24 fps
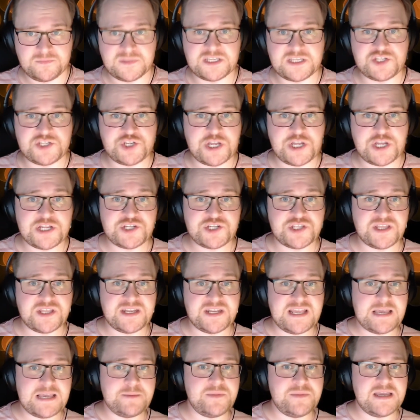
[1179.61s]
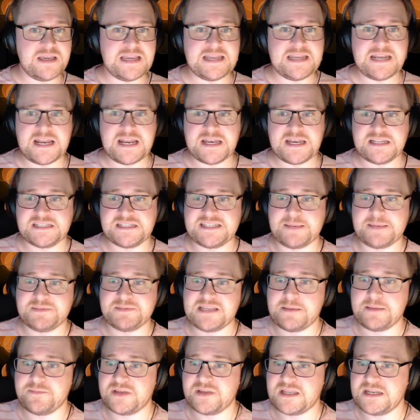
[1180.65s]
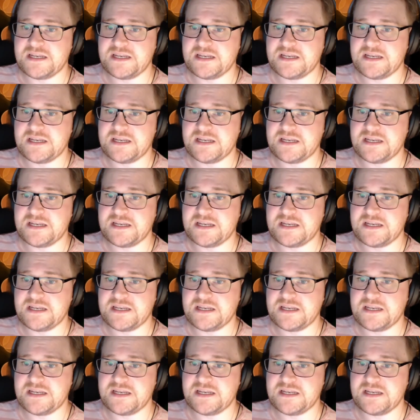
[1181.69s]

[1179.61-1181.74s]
They changed their name in September